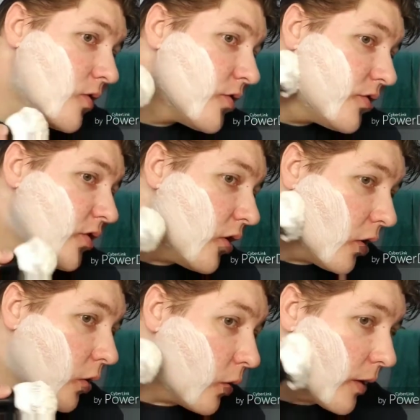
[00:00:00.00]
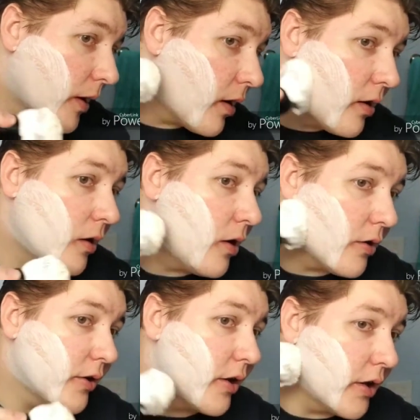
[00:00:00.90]
So yeah,
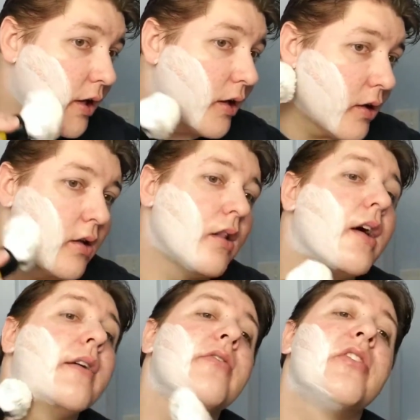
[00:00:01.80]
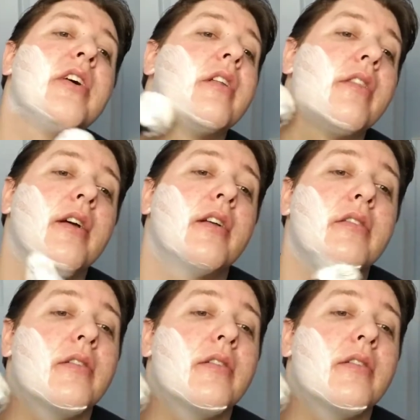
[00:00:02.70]
on the life side of things,